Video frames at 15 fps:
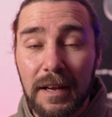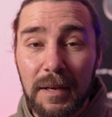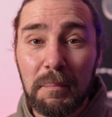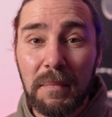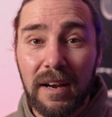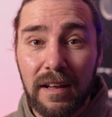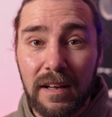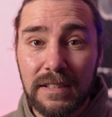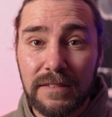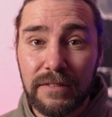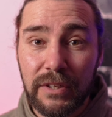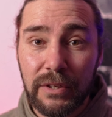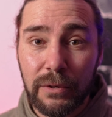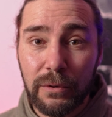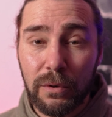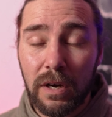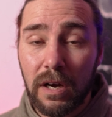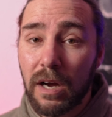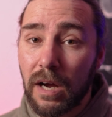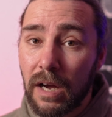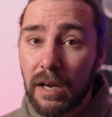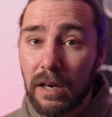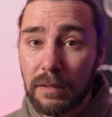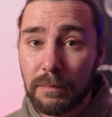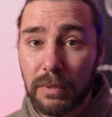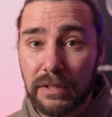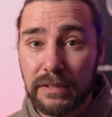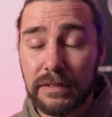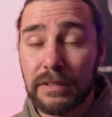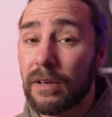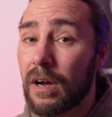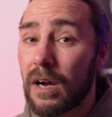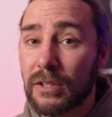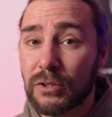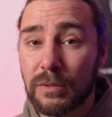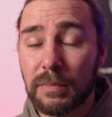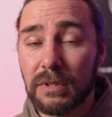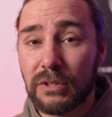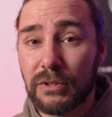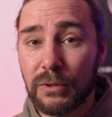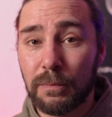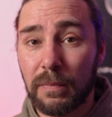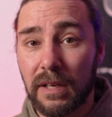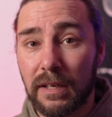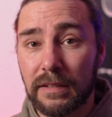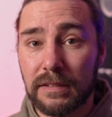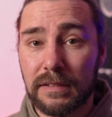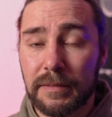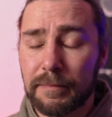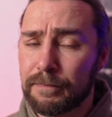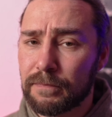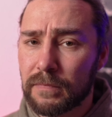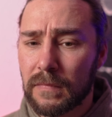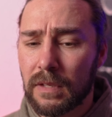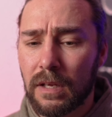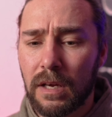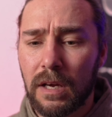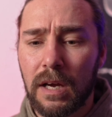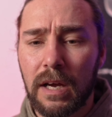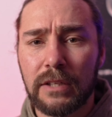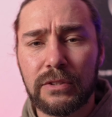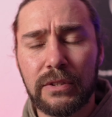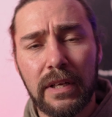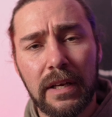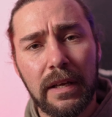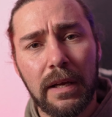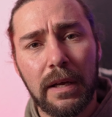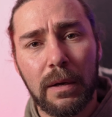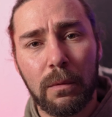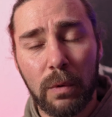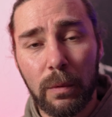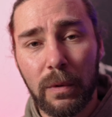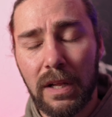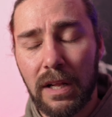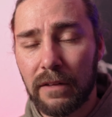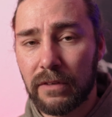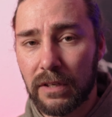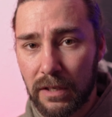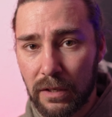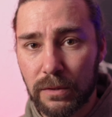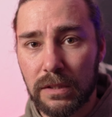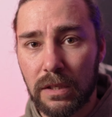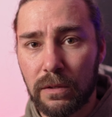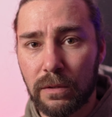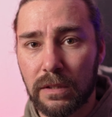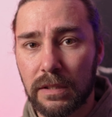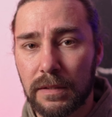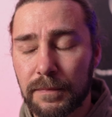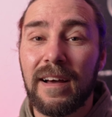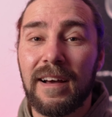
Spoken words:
In my last video I unboxed the RGB tube lights. Today we will have a closer look.